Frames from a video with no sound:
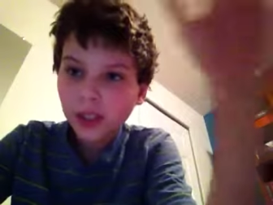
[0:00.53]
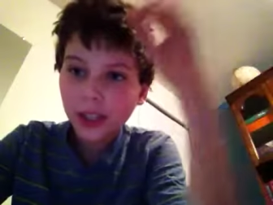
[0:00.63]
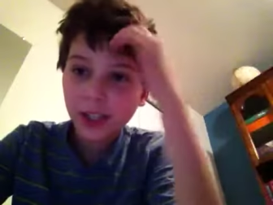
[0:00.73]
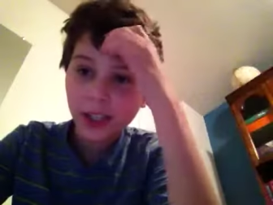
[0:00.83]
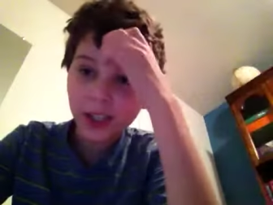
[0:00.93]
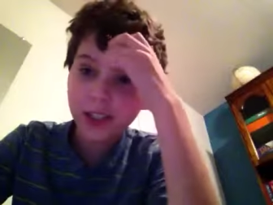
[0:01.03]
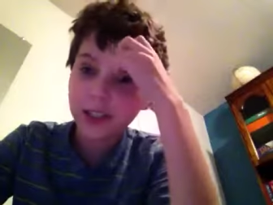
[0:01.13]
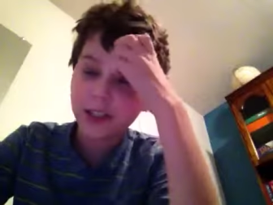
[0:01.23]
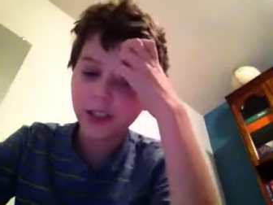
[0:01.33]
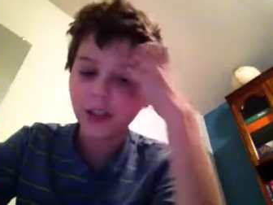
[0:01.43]
Hey
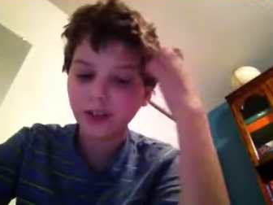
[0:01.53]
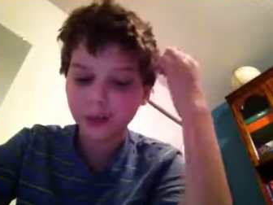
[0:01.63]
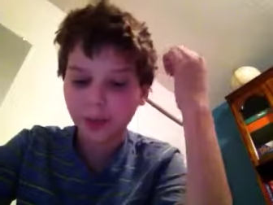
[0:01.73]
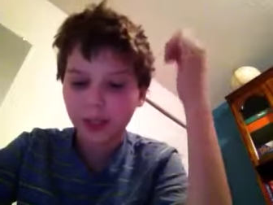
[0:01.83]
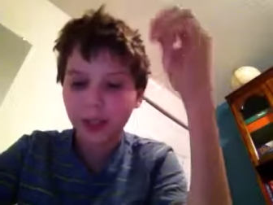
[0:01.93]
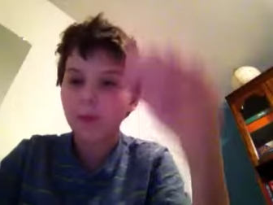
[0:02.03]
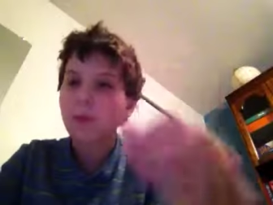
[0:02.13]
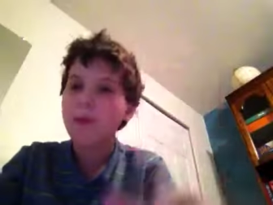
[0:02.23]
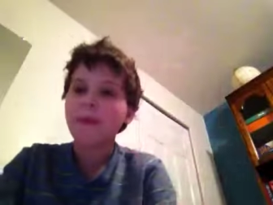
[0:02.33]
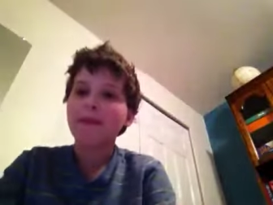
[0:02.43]
guys, it's Hangers One again.
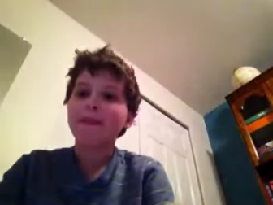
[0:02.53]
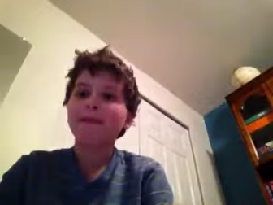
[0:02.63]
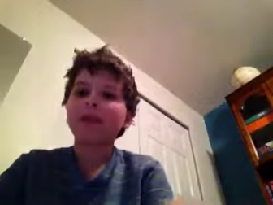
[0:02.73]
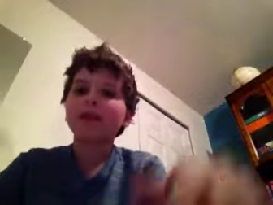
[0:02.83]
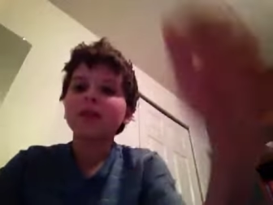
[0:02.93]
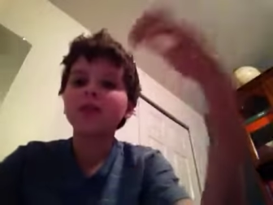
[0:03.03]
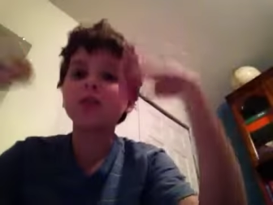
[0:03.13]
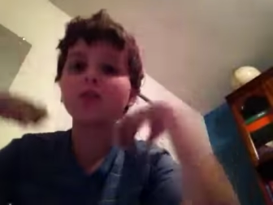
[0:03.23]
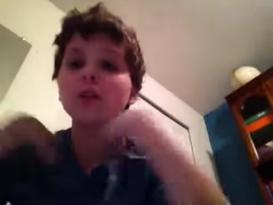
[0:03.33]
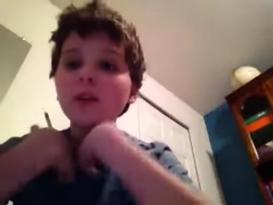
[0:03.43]

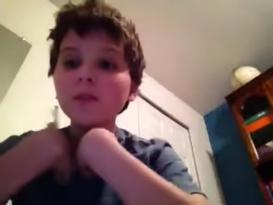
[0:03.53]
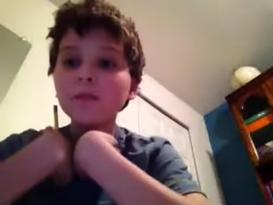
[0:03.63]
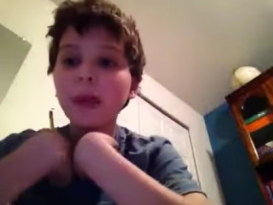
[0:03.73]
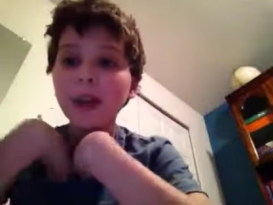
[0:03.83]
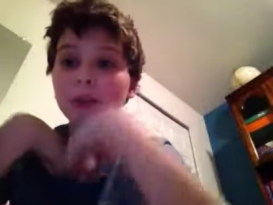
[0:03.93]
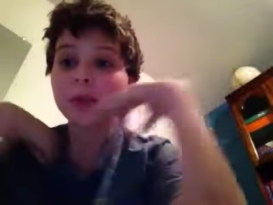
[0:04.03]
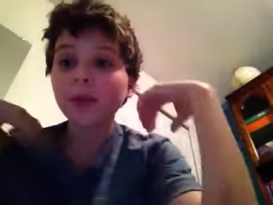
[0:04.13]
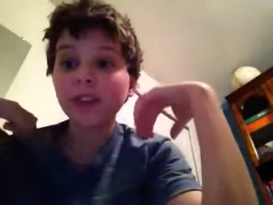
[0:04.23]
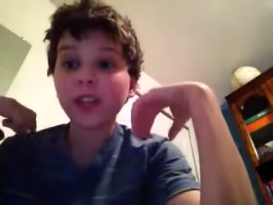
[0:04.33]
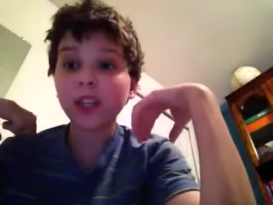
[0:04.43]
So, um, I'm gonna be
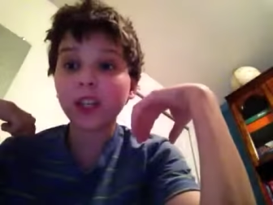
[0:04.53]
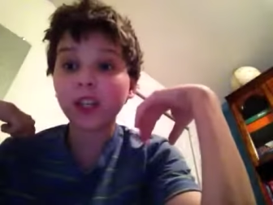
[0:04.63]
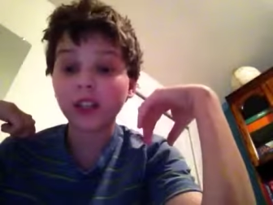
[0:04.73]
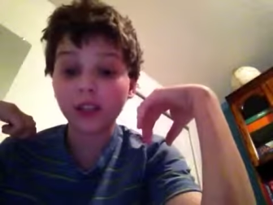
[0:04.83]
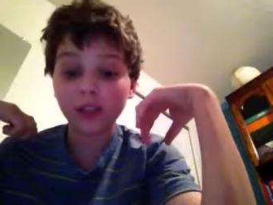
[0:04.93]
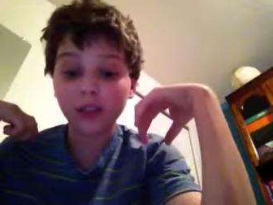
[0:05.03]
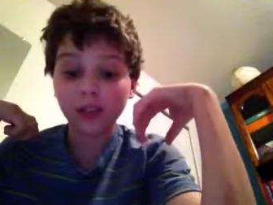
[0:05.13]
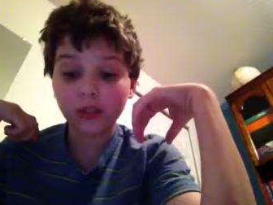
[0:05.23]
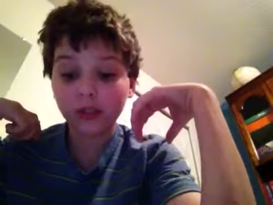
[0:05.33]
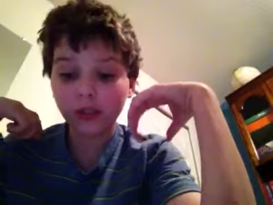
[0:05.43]
doing a
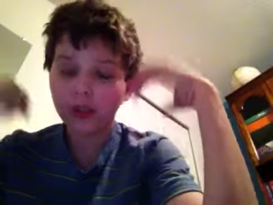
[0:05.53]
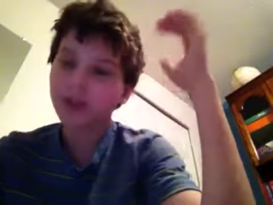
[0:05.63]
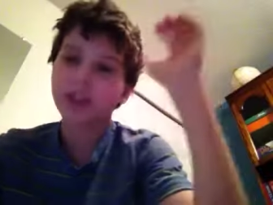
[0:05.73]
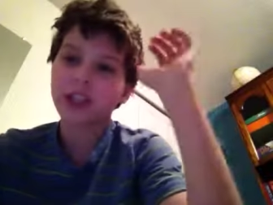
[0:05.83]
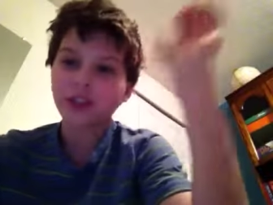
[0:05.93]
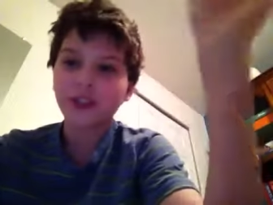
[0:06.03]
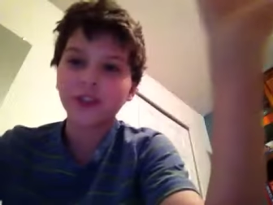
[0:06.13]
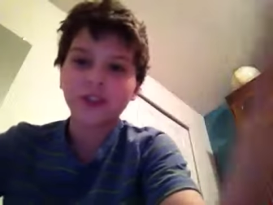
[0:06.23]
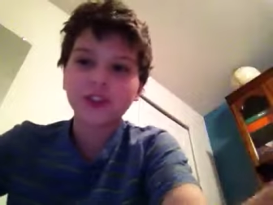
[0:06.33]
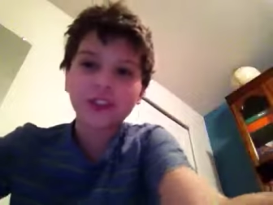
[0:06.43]
another tag
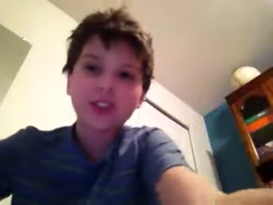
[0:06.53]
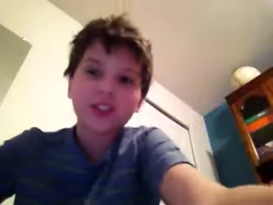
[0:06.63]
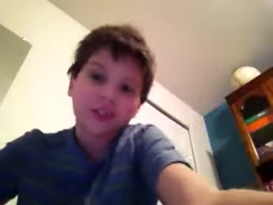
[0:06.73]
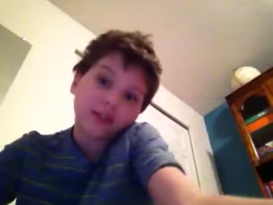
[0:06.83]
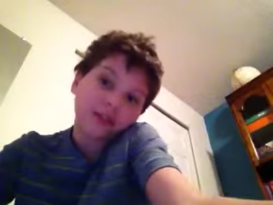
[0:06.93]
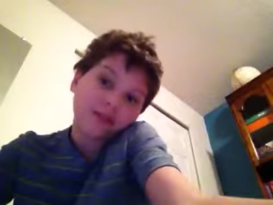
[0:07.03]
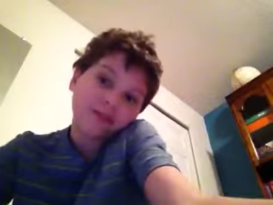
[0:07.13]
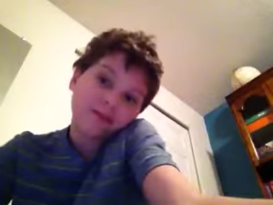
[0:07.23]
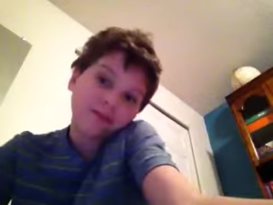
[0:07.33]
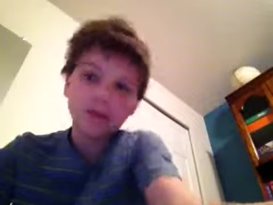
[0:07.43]
video just cause
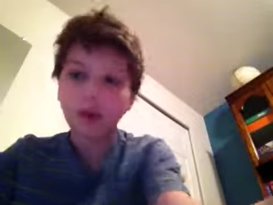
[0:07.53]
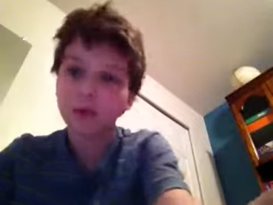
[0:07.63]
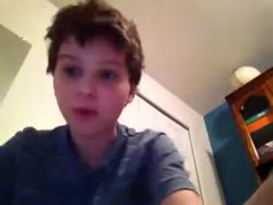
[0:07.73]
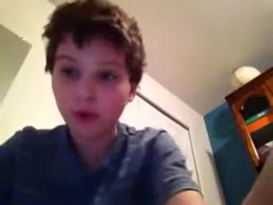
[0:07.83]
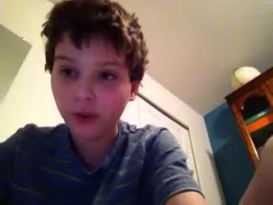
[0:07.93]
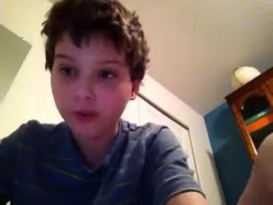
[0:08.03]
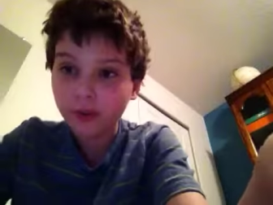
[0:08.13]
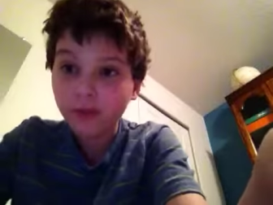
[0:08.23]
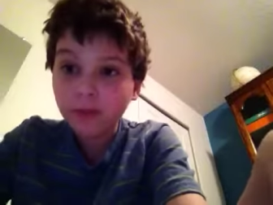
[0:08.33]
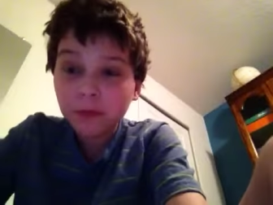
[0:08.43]
I'm bored,
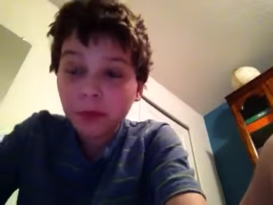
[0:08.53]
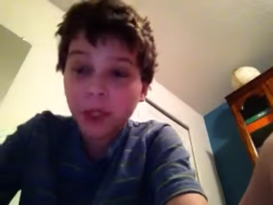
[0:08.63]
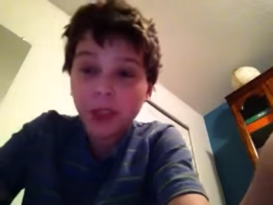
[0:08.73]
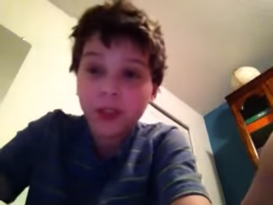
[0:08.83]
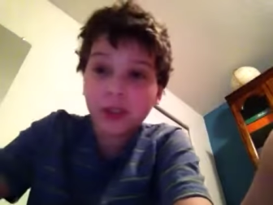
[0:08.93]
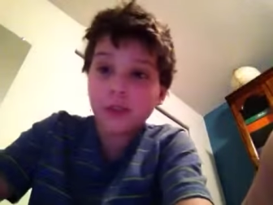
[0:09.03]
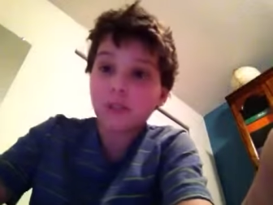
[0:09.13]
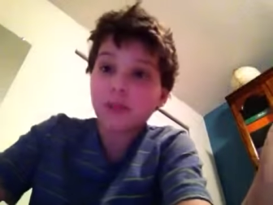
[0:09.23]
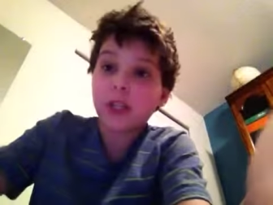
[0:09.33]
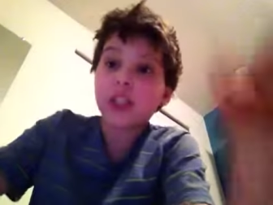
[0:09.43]
and
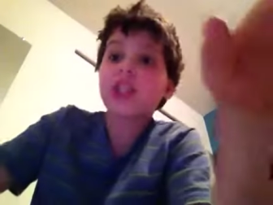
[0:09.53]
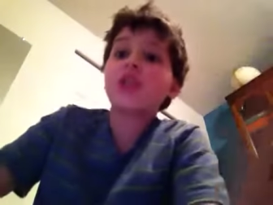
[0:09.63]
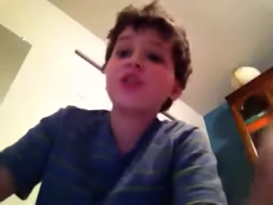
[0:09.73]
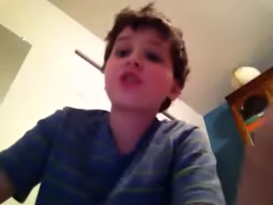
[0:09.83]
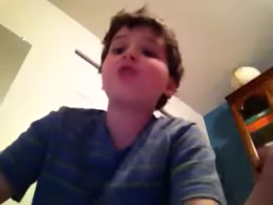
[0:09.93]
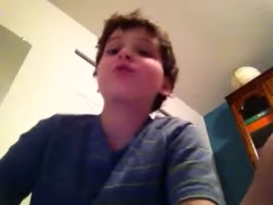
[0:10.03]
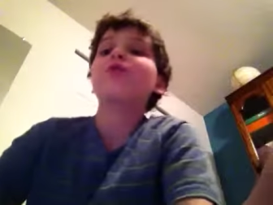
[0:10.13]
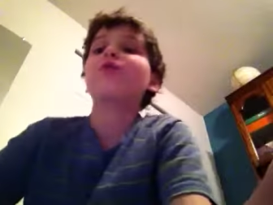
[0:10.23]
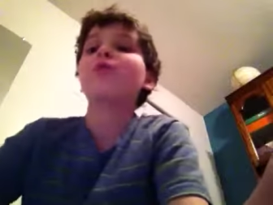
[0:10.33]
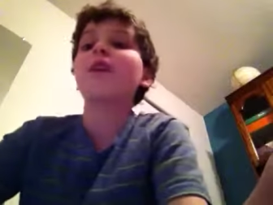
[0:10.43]
um, I challenge
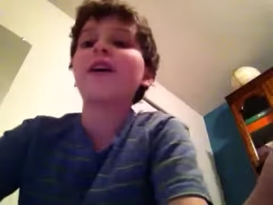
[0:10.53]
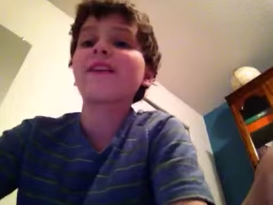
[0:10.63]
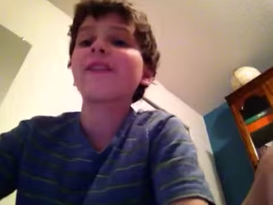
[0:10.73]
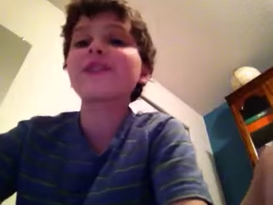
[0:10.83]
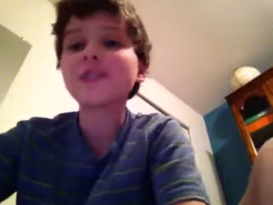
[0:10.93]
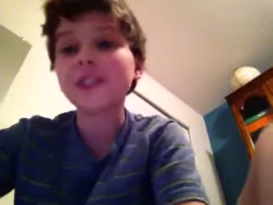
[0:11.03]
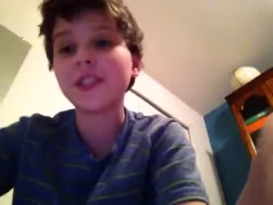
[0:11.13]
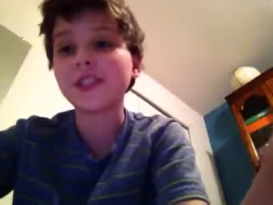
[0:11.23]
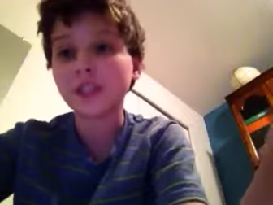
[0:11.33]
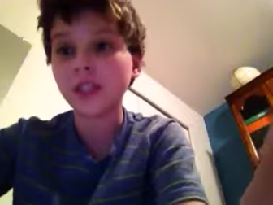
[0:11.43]
you, whoever
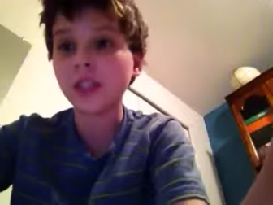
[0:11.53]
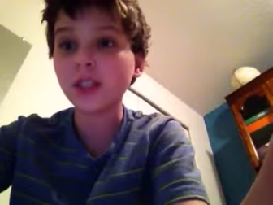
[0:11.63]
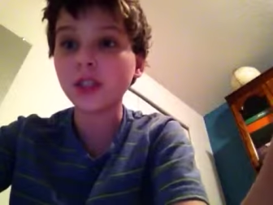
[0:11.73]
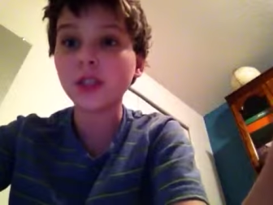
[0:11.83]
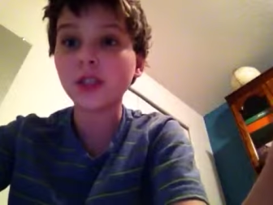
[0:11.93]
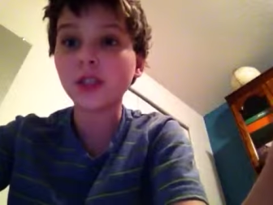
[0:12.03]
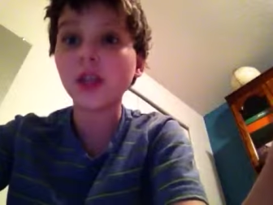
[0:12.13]
sees this,